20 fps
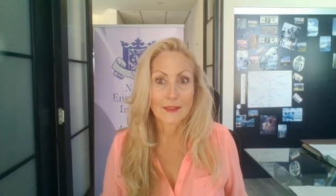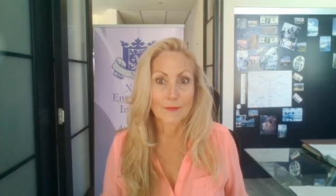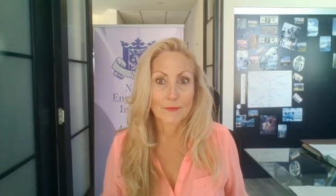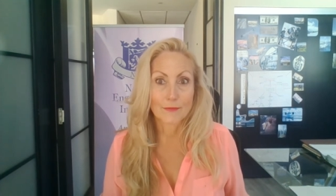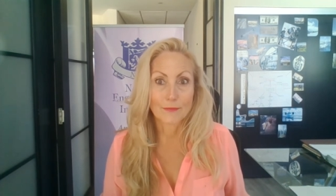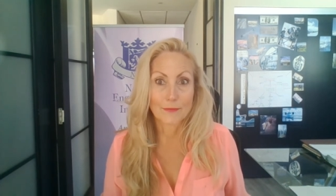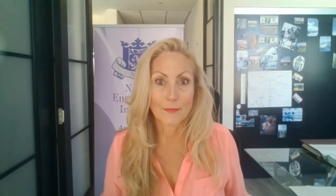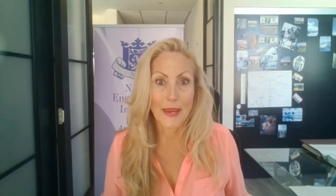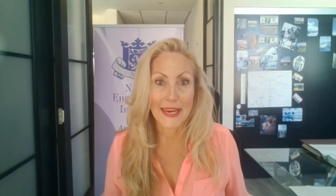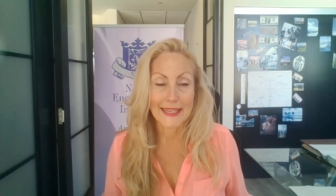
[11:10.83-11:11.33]

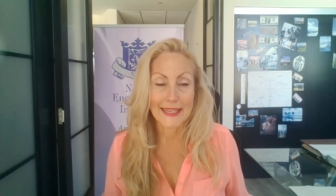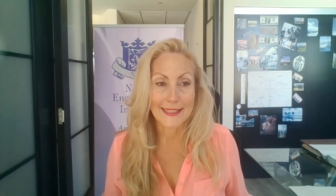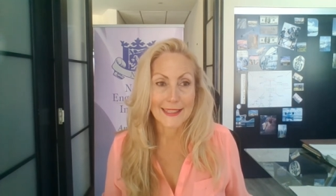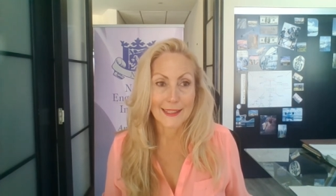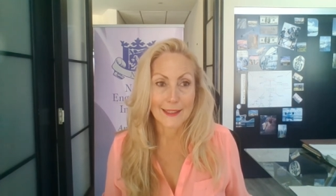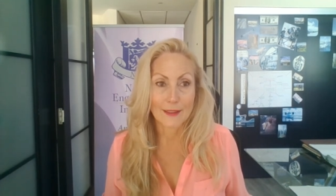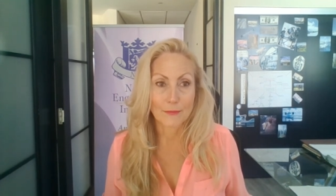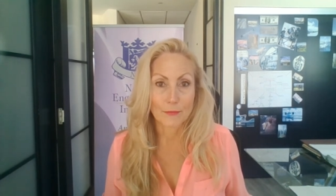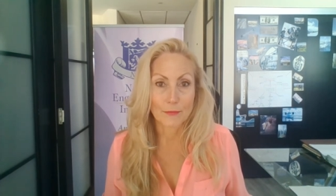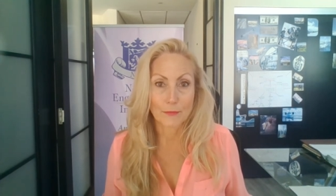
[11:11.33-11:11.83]

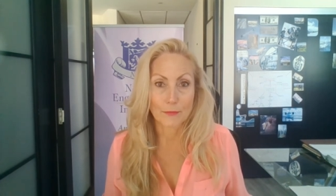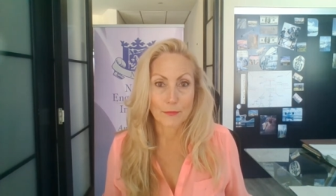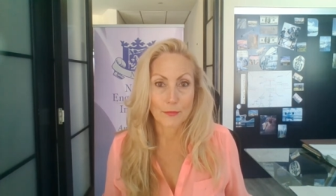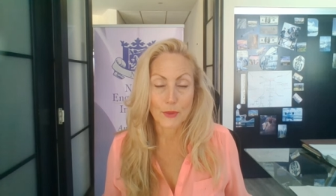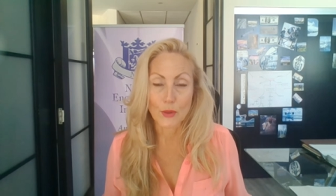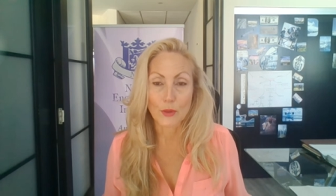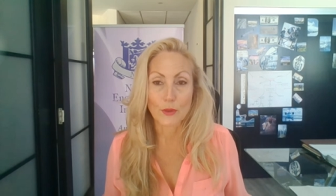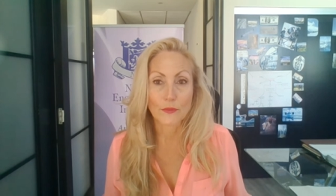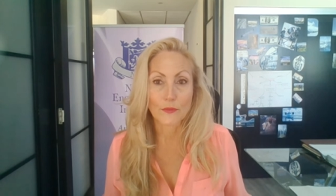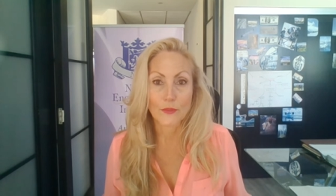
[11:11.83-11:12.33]
painted
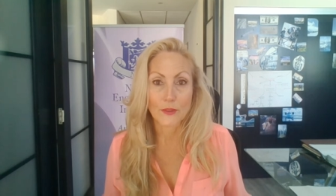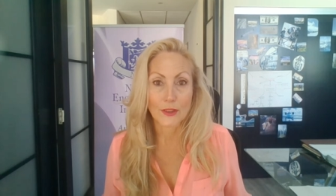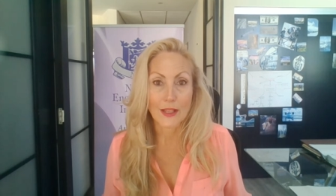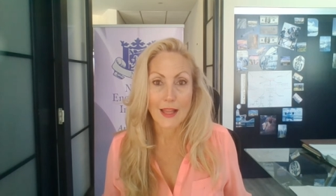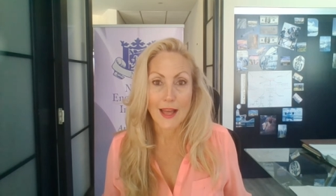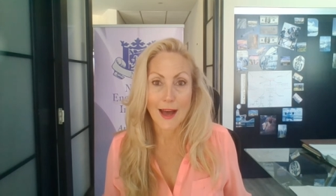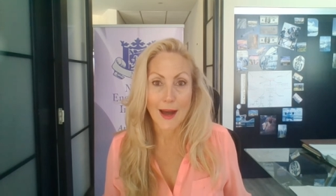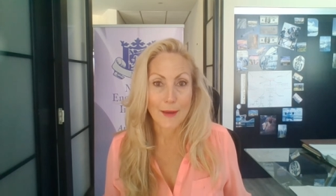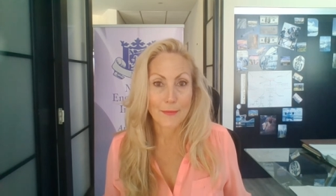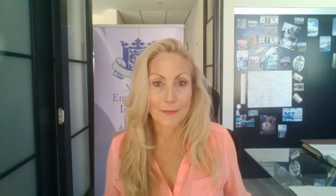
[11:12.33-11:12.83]

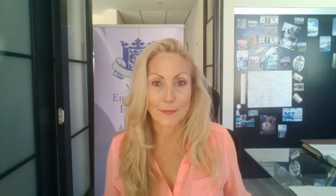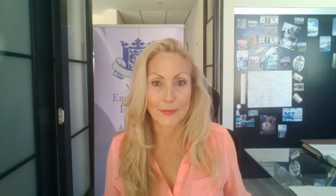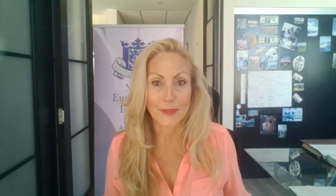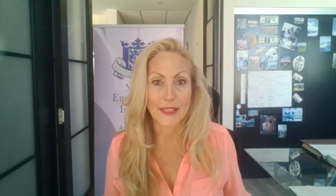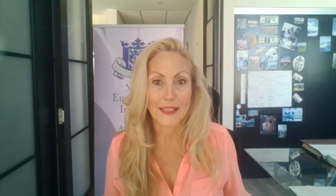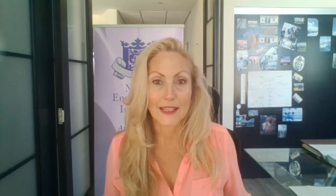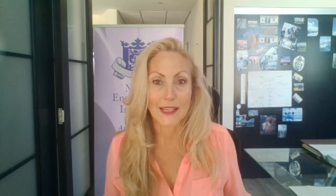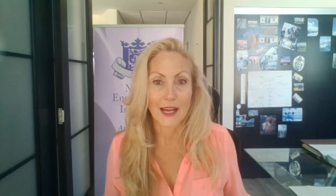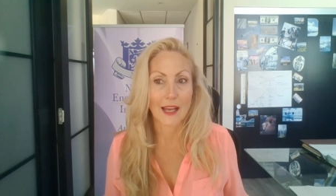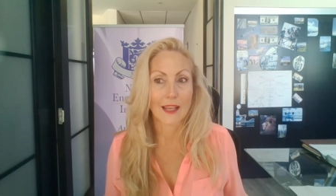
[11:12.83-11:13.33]
beautiful
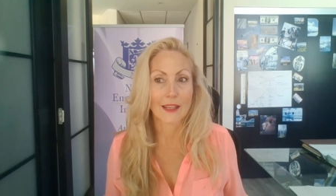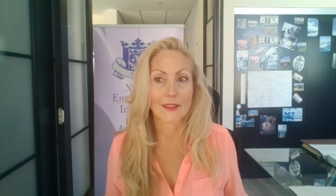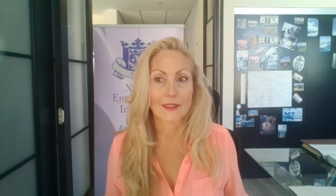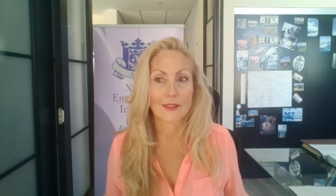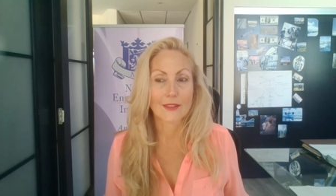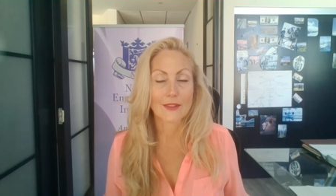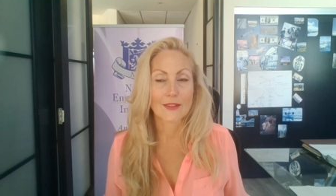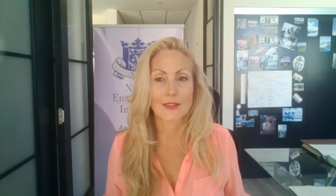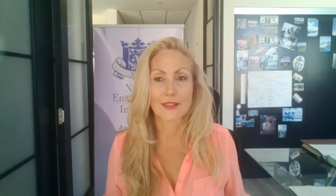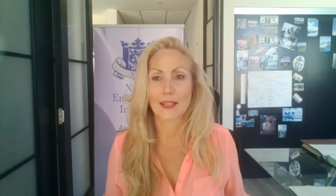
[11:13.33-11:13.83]
upbeat
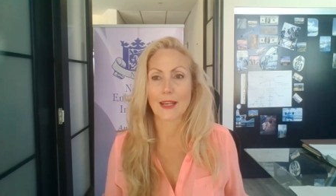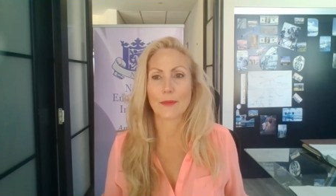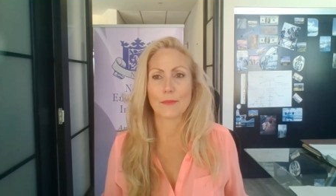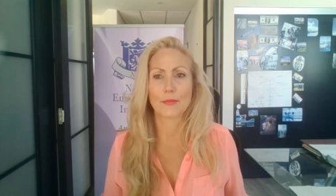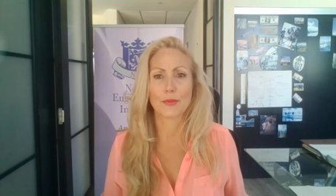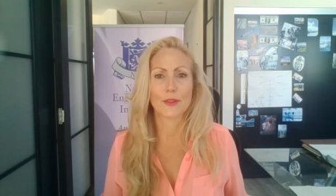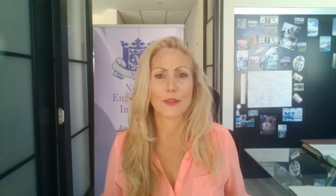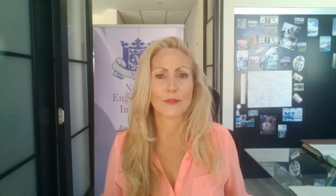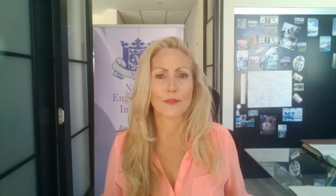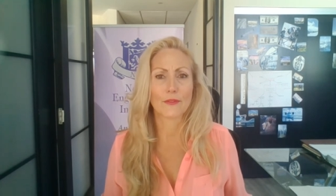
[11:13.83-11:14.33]
colors, and I
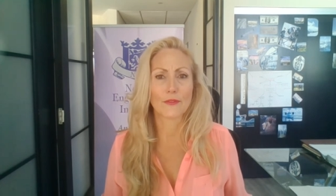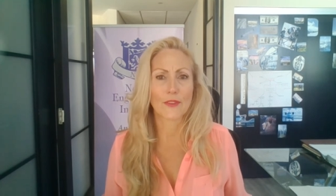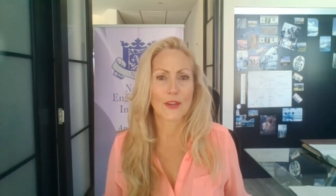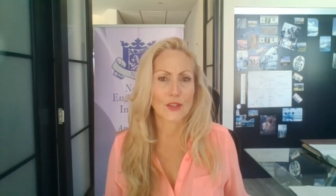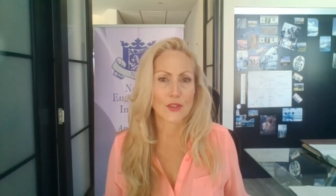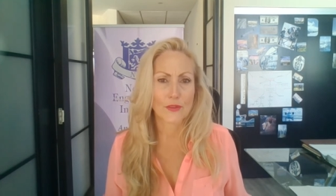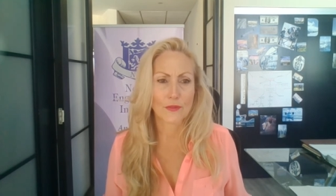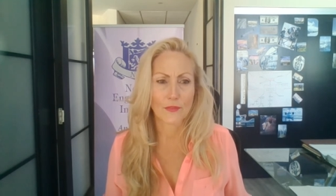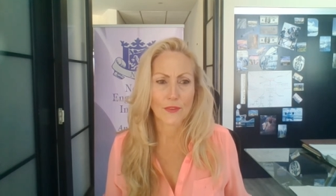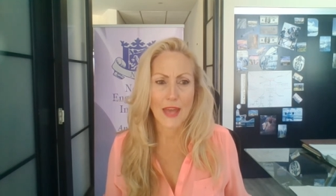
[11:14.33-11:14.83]
put
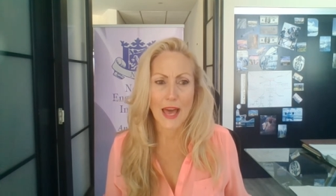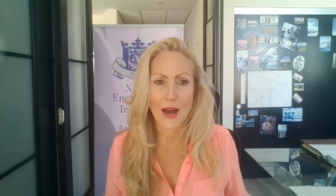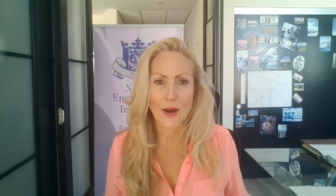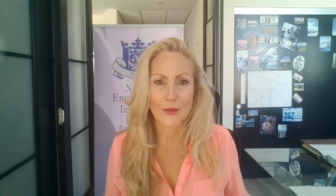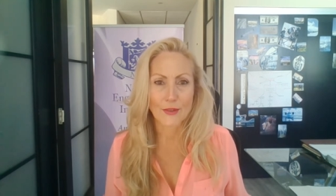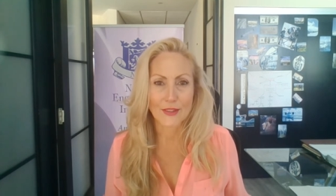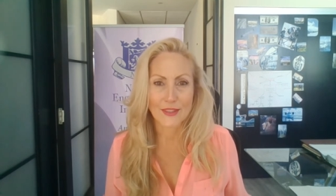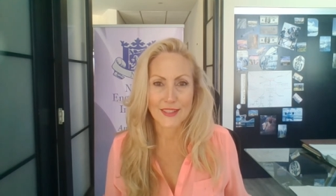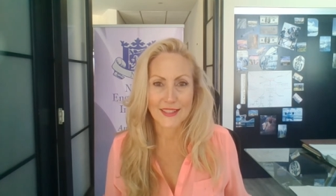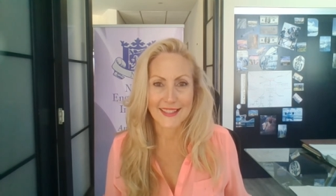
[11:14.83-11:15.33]
fresh
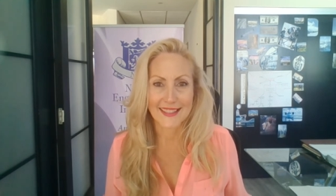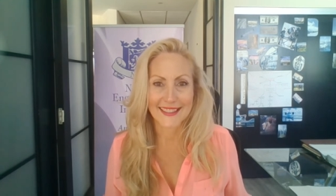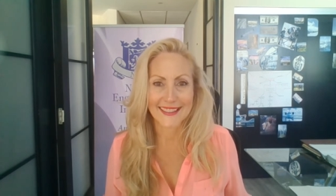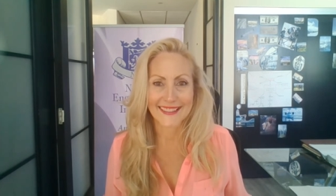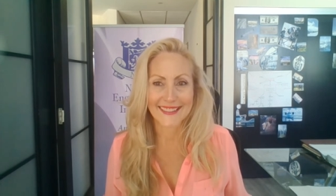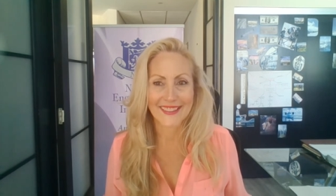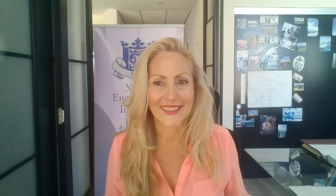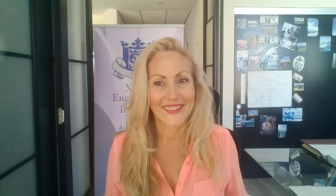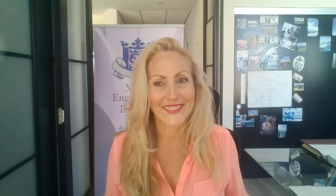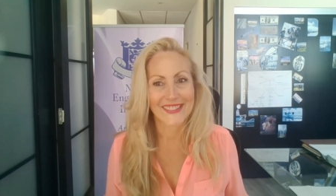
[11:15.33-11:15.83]
flowers
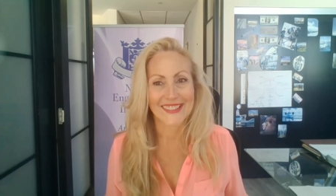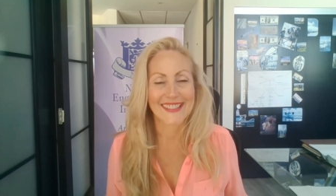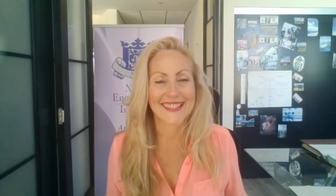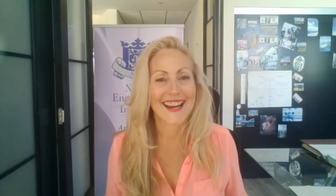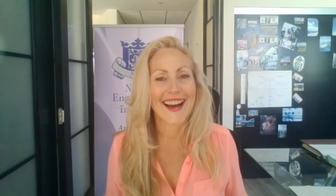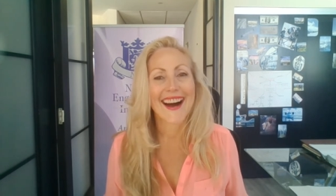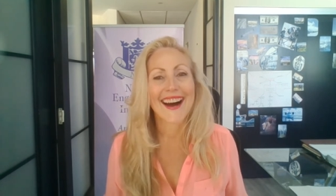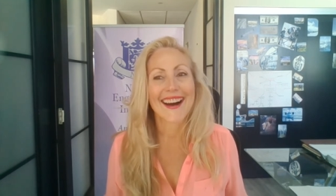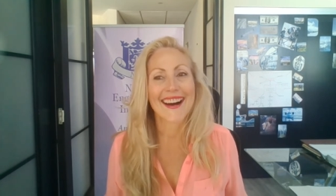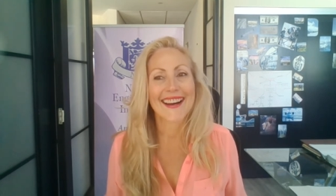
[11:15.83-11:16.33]
in all the
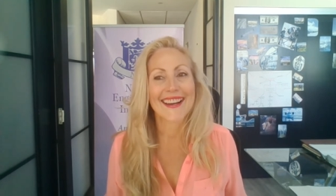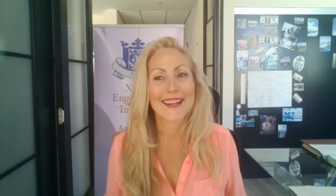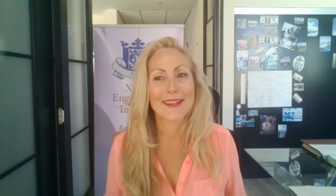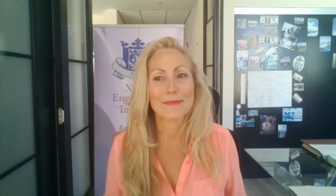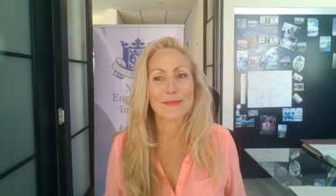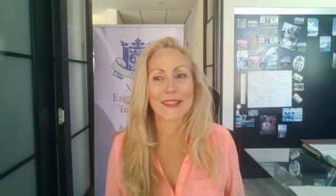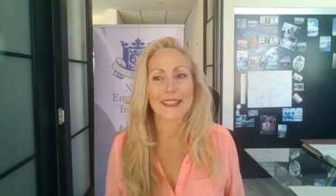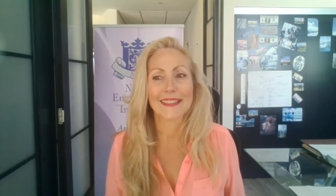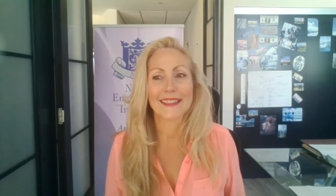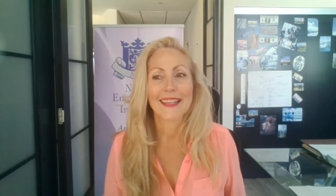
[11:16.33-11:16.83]

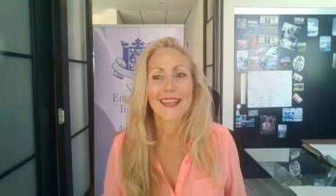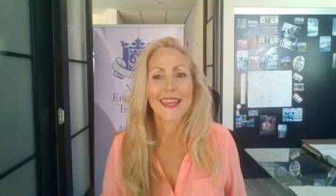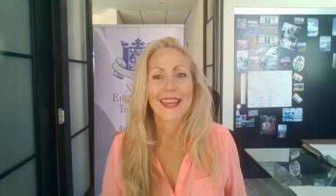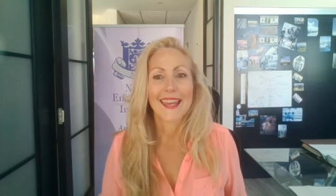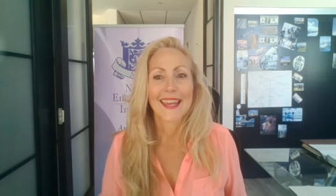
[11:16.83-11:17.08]
time, and